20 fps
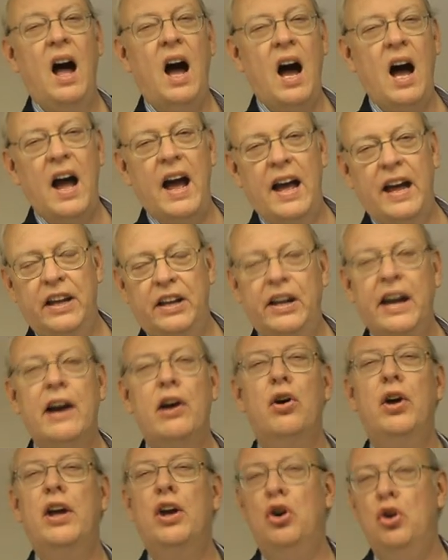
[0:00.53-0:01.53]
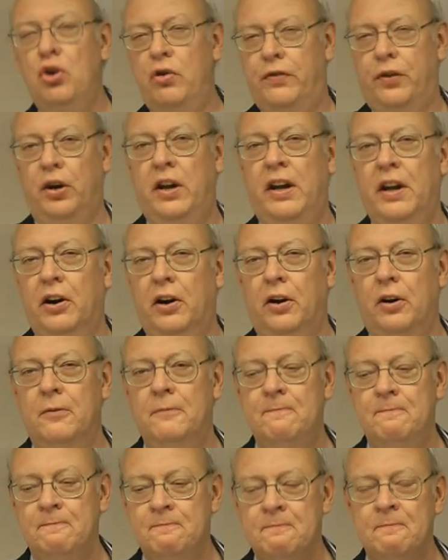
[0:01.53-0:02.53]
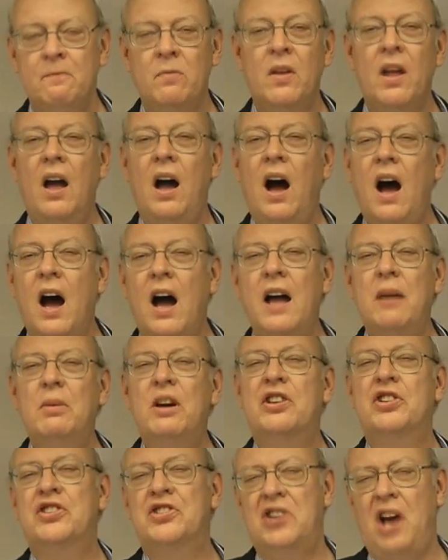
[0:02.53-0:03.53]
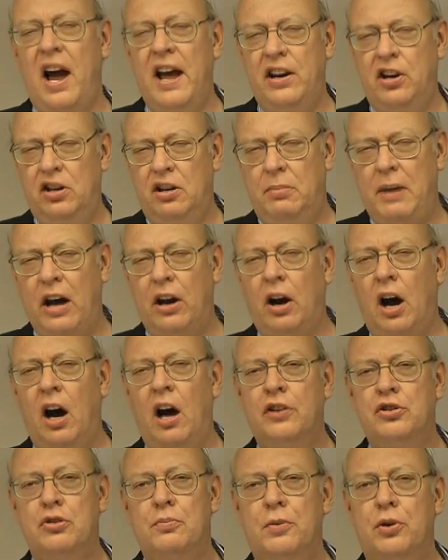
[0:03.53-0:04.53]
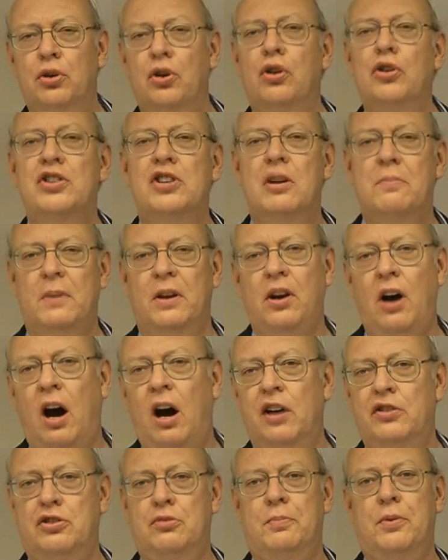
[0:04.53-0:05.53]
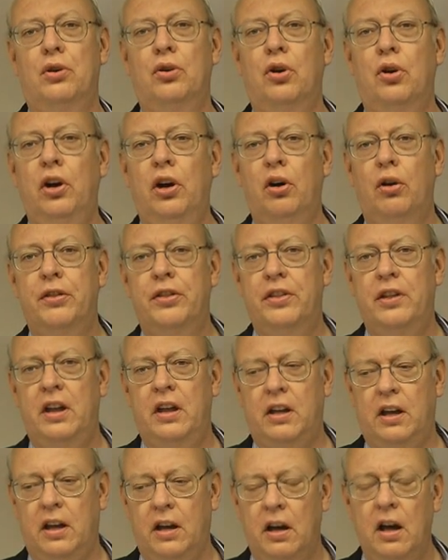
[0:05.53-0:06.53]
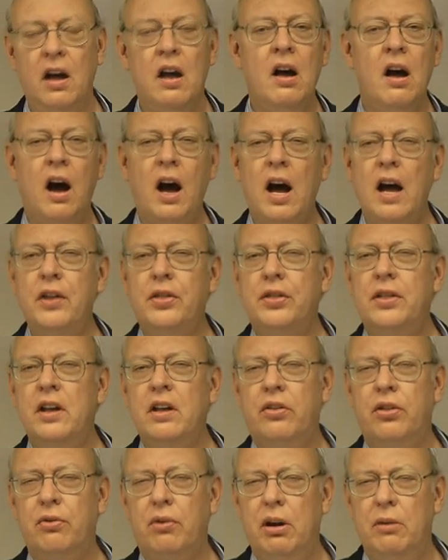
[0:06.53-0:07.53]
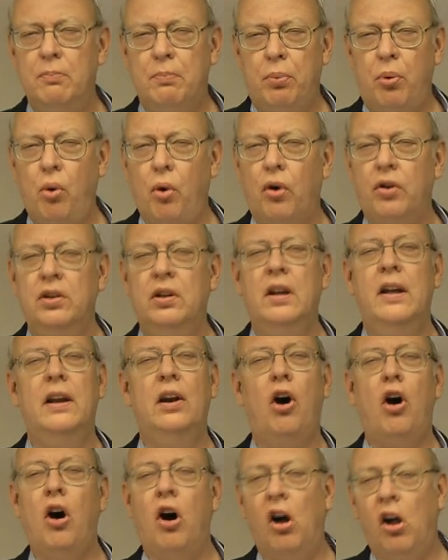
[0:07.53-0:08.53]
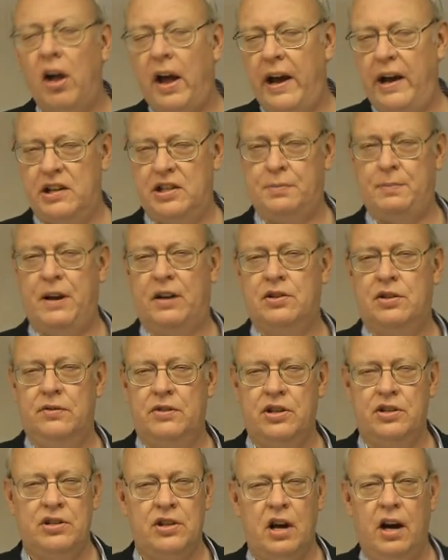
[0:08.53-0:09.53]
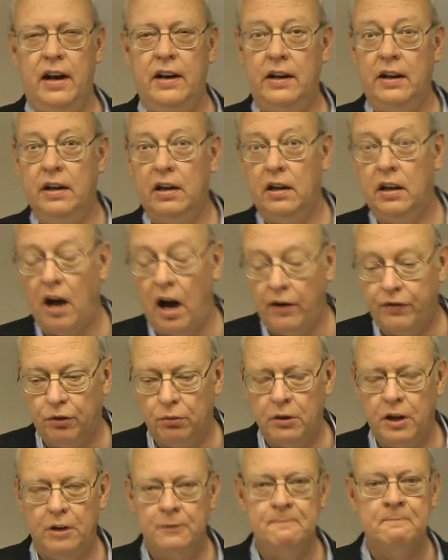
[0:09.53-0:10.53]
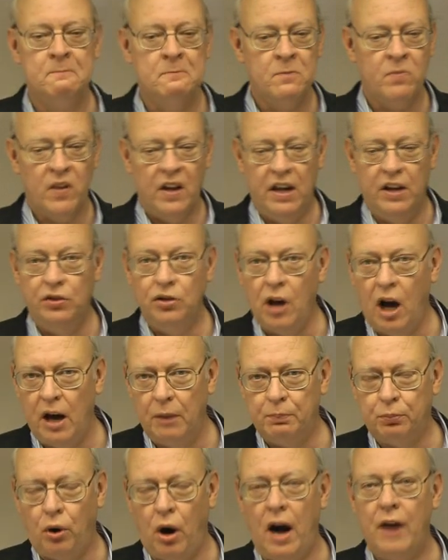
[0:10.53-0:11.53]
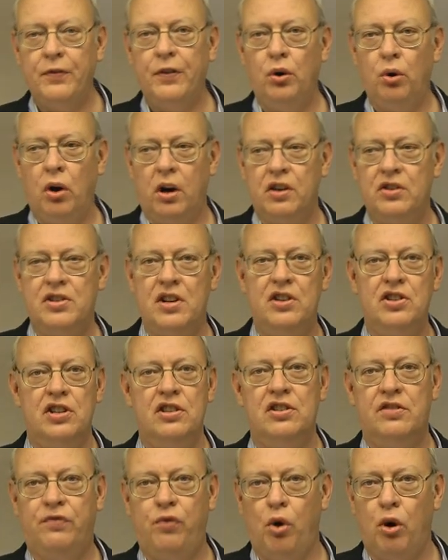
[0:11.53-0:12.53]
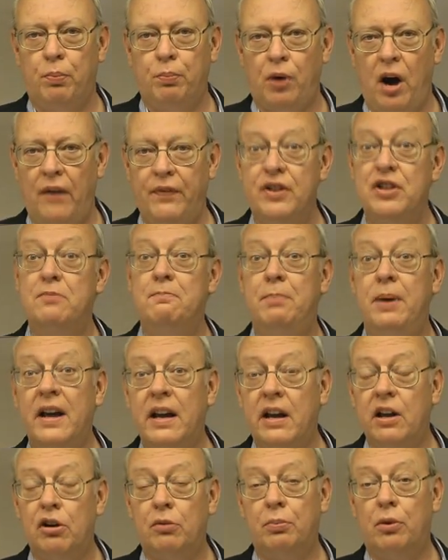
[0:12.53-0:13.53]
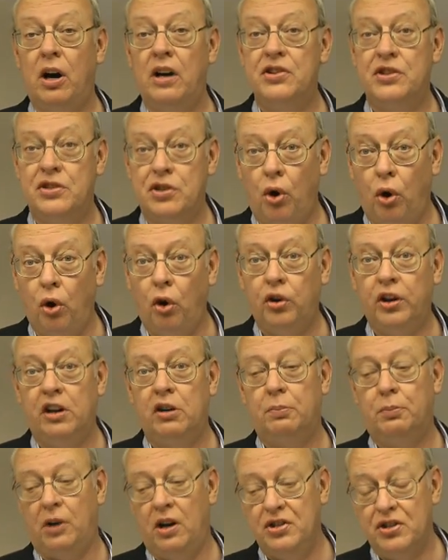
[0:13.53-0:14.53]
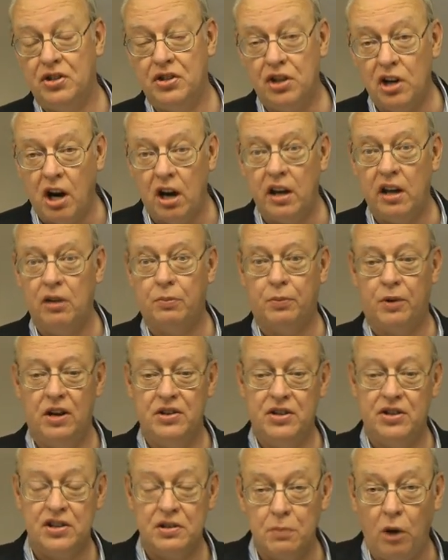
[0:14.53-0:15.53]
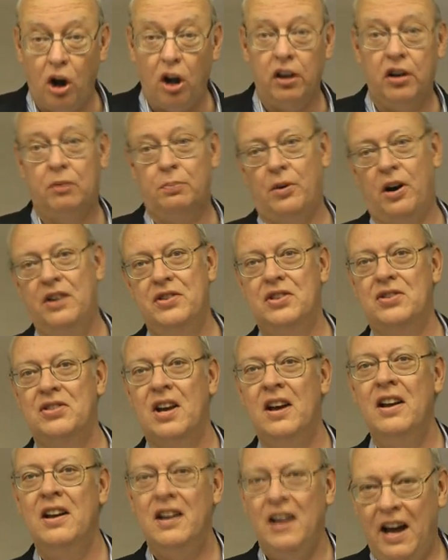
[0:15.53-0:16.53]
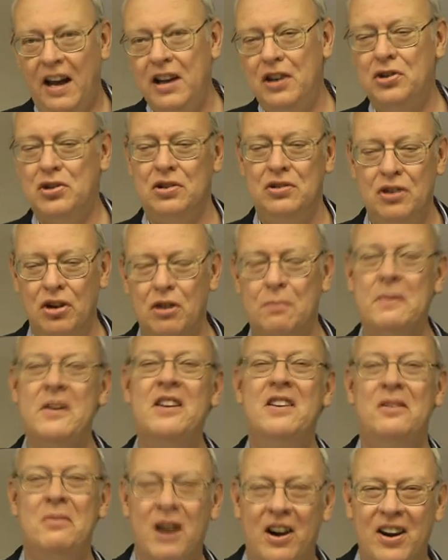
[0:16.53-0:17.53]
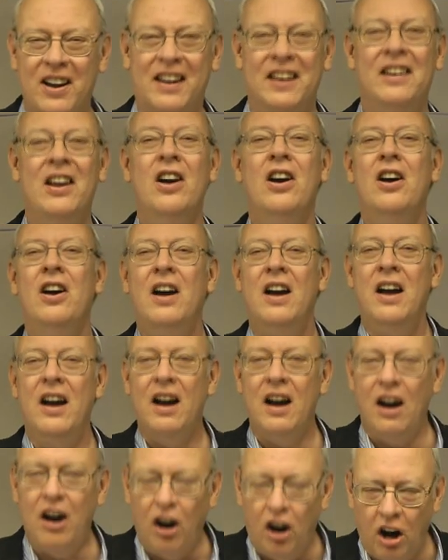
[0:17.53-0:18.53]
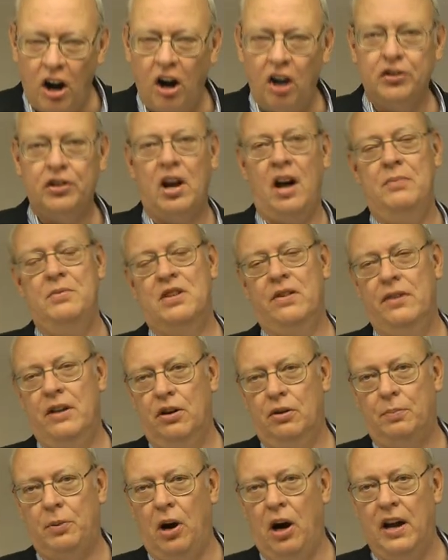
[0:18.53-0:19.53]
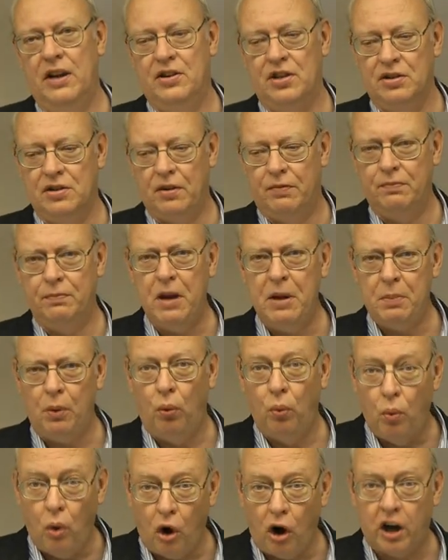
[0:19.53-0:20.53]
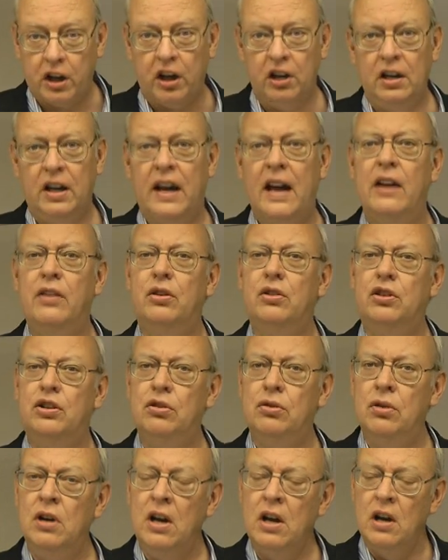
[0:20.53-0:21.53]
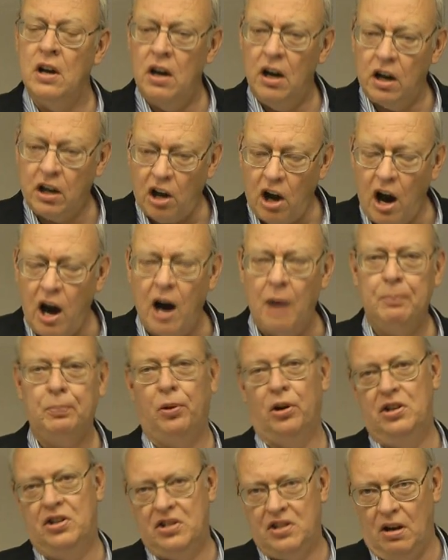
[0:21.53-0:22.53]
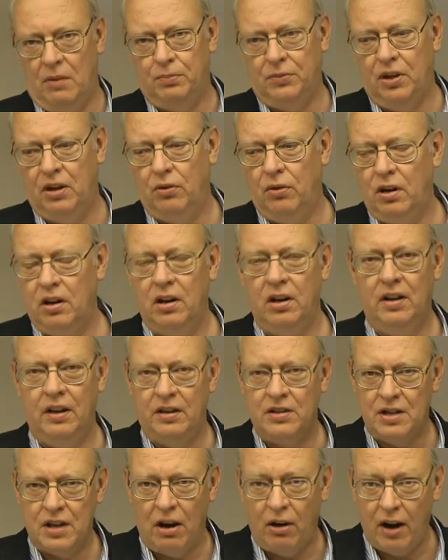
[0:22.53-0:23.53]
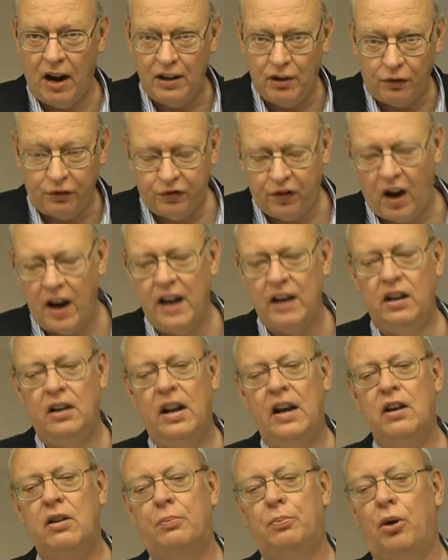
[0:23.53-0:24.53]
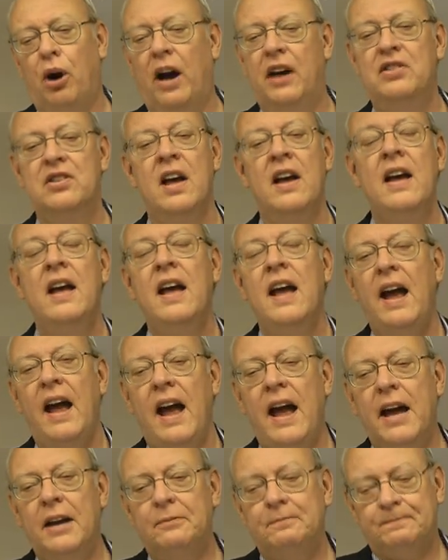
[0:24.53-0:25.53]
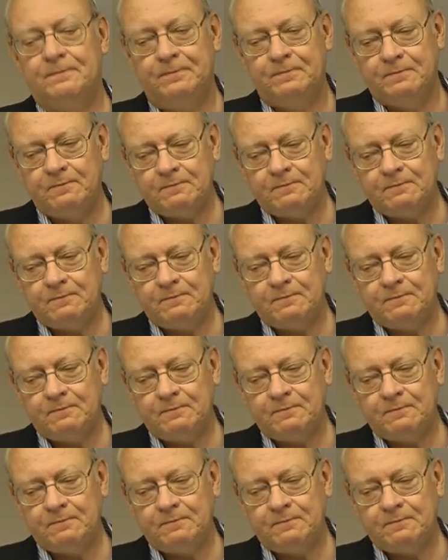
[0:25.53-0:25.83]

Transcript: Hi, Gary Hoover here. I'm excited about entrepreneurship and entrepreneurial thinking. I think they're important in all aspects of society, in government, in nonprofit organizations, for-profits, big enterprises, old enterprises, young enterprises, small enterprises, Asian, European, American, all types of enterprises, of people working together to accomplish something. That's how I define an enterprise. And